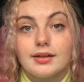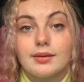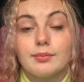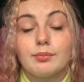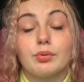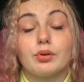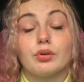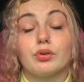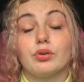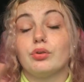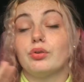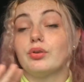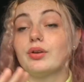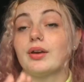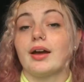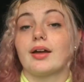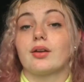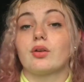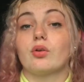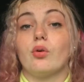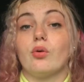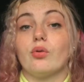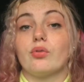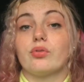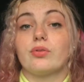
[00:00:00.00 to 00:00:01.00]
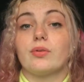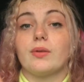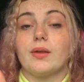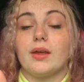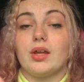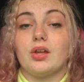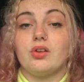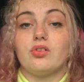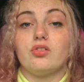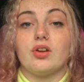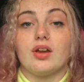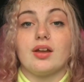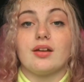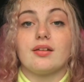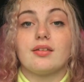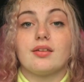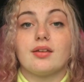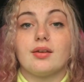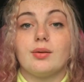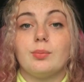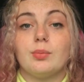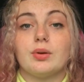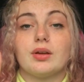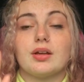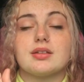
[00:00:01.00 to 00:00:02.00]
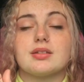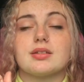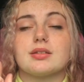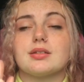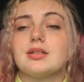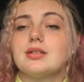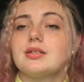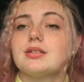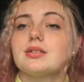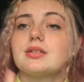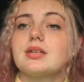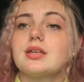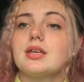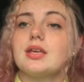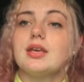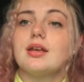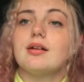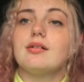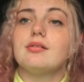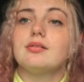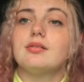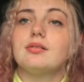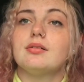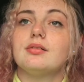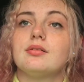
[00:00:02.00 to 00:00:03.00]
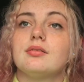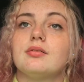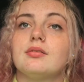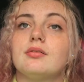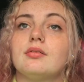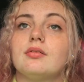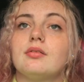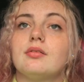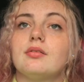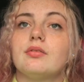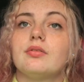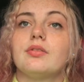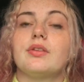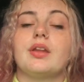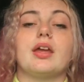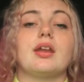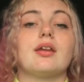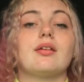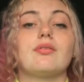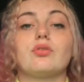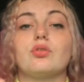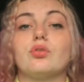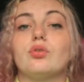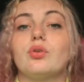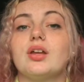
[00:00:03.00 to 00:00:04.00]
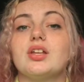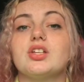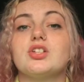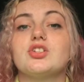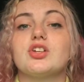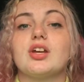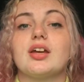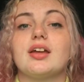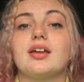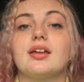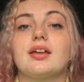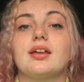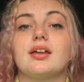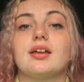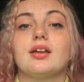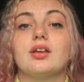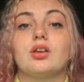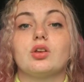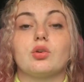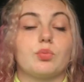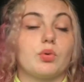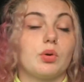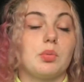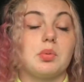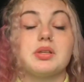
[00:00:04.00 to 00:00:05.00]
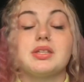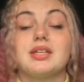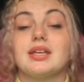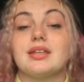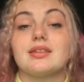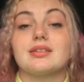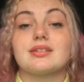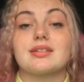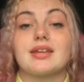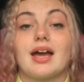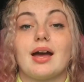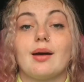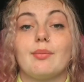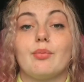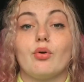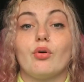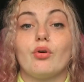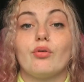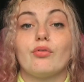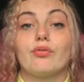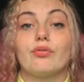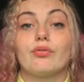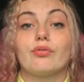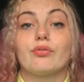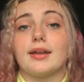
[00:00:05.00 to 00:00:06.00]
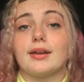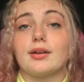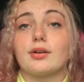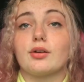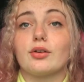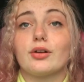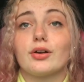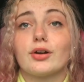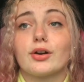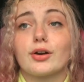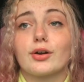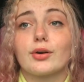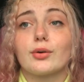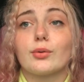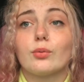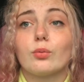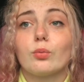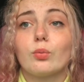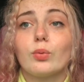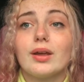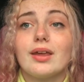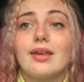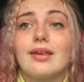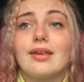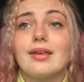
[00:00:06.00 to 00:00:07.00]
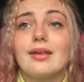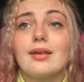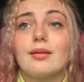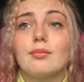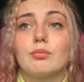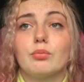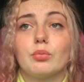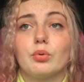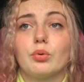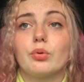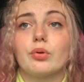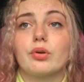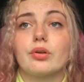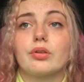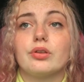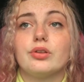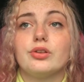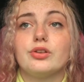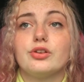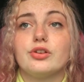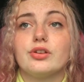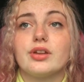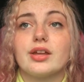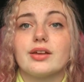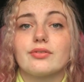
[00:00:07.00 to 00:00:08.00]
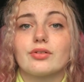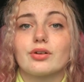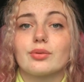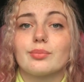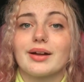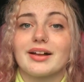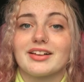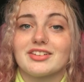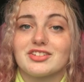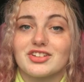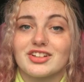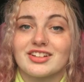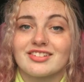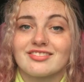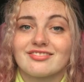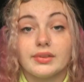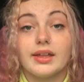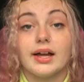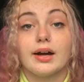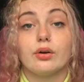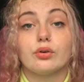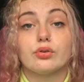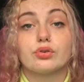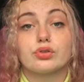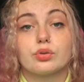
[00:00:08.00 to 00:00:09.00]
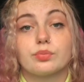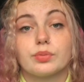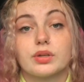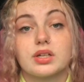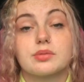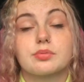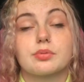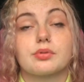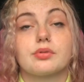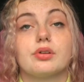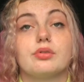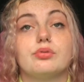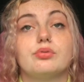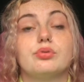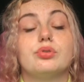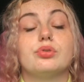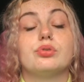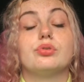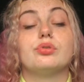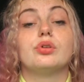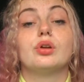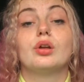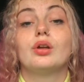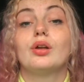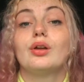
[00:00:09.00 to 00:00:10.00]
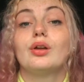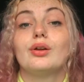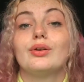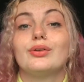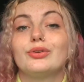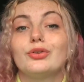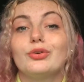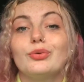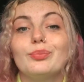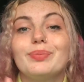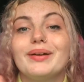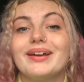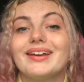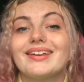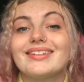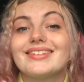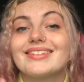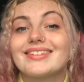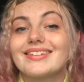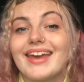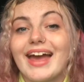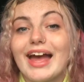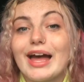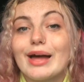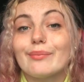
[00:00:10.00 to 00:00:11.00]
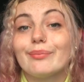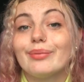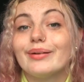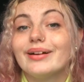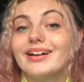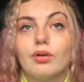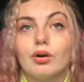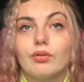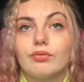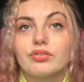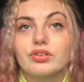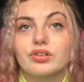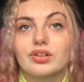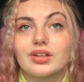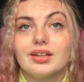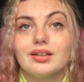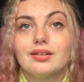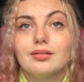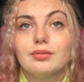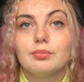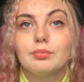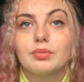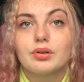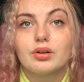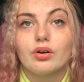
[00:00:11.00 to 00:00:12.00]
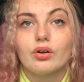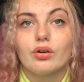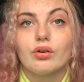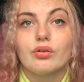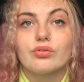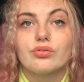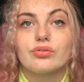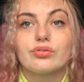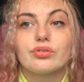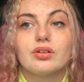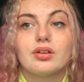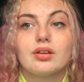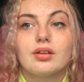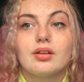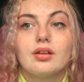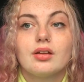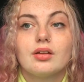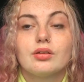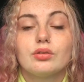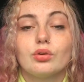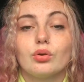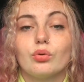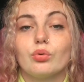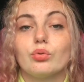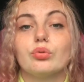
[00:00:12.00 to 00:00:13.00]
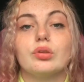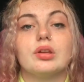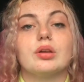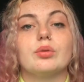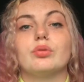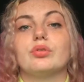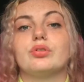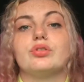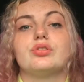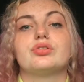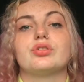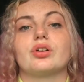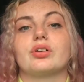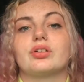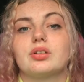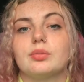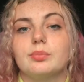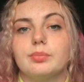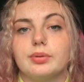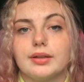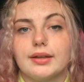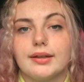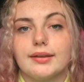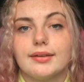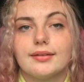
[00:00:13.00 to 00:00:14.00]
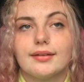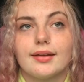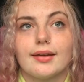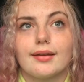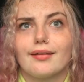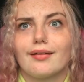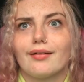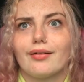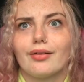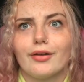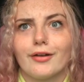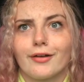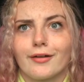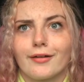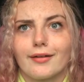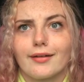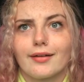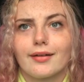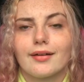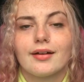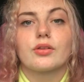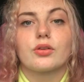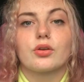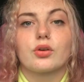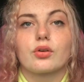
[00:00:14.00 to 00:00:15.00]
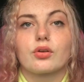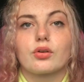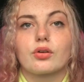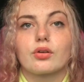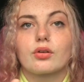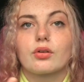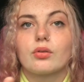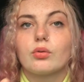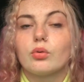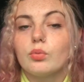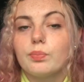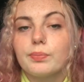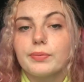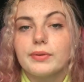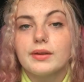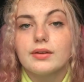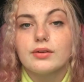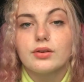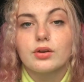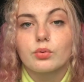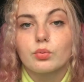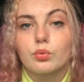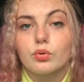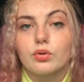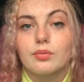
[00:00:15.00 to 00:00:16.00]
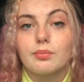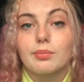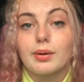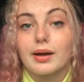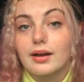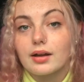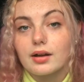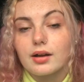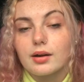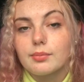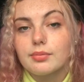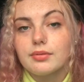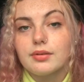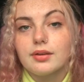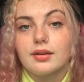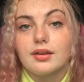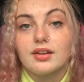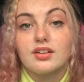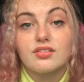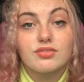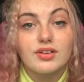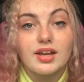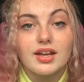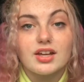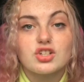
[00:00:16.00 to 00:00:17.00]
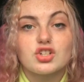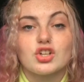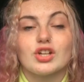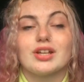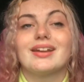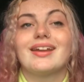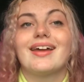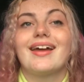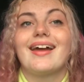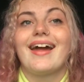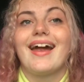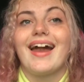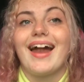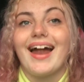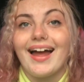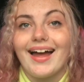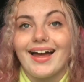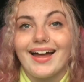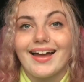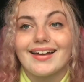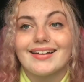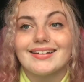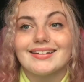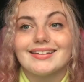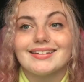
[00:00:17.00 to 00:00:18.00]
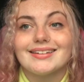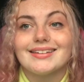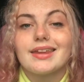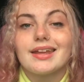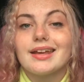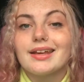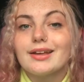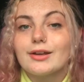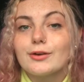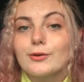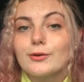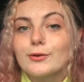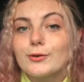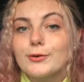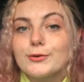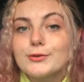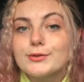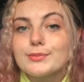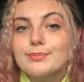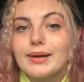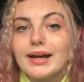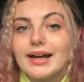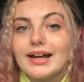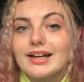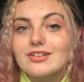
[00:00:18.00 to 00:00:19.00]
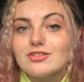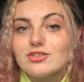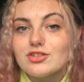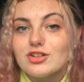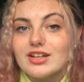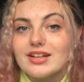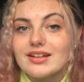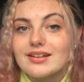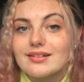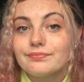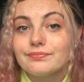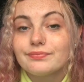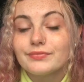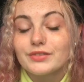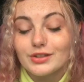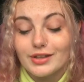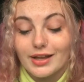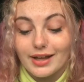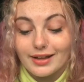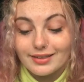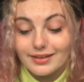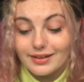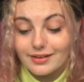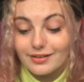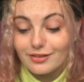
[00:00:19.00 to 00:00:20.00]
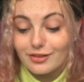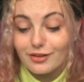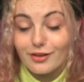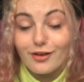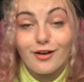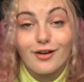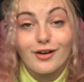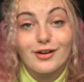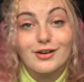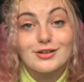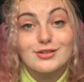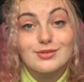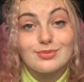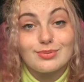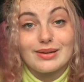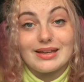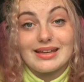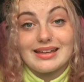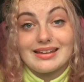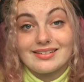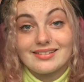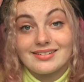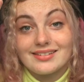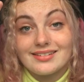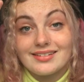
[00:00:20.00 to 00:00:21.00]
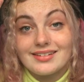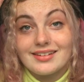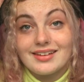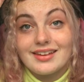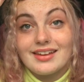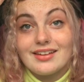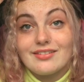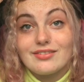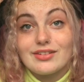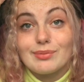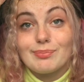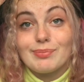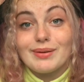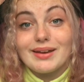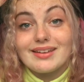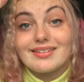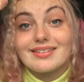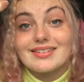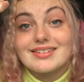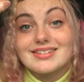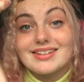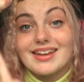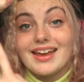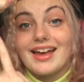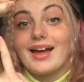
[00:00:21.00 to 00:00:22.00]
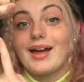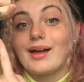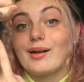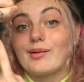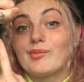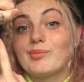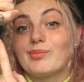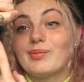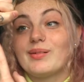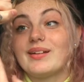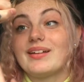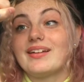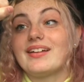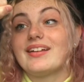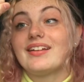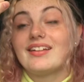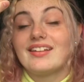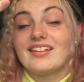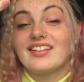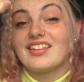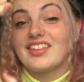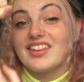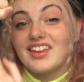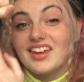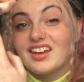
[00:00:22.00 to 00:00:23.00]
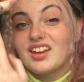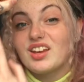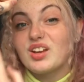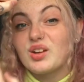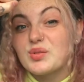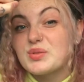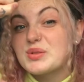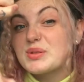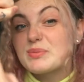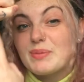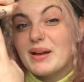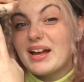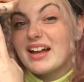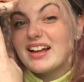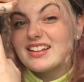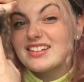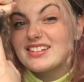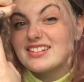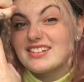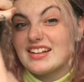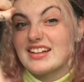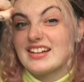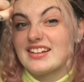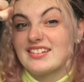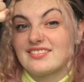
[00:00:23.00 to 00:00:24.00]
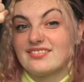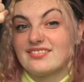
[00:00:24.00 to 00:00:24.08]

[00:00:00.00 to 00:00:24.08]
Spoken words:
But you cannot itch it because it needs to heal. And if you itch it, you'll probably take the scab off and it'll hurt way more than you could ever imagine. That also brings me around to, don't pick the scab, obviously, because not only will you start to bleed and it'll hurt, you're opening your wound back up to infection and the ink goes patchy. I learnt the hard way. If you pick the scab, the ink goes patchy.